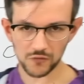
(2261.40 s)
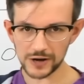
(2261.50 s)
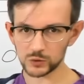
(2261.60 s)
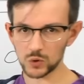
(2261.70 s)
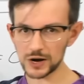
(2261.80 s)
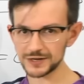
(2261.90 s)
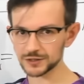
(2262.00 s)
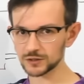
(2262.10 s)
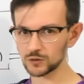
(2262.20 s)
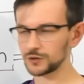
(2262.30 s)
I
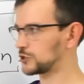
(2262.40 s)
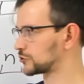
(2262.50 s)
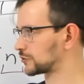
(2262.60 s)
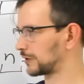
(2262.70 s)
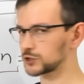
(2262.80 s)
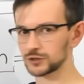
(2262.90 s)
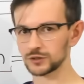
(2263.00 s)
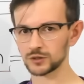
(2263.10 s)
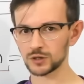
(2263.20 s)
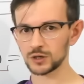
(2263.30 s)
twice on each iteration
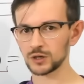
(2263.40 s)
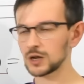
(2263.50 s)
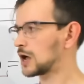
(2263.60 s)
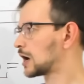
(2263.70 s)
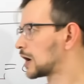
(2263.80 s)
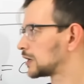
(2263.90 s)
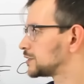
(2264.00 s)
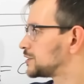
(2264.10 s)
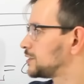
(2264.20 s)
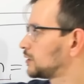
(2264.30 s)

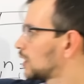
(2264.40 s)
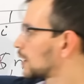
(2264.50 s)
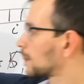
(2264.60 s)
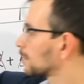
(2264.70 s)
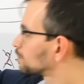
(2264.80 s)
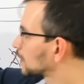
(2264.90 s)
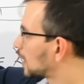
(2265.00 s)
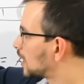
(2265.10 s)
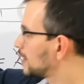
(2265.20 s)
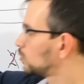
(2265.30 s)
until
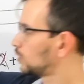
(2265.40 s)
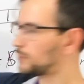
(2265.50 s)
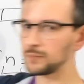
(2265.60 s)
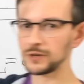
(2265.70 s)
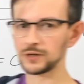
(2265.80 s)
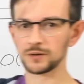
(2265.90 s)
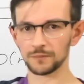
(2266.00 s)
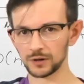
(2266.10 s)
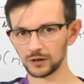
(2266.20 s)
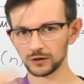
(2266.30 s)
I will be
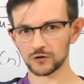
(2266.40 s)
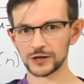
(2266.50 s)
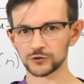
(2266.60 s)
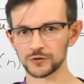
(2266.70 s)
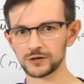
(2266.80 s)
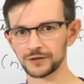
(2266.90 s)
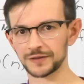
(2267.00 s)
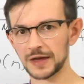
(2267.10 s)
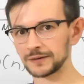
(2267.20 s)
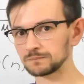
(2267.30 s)
greater or equal
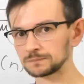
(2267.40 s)
than n.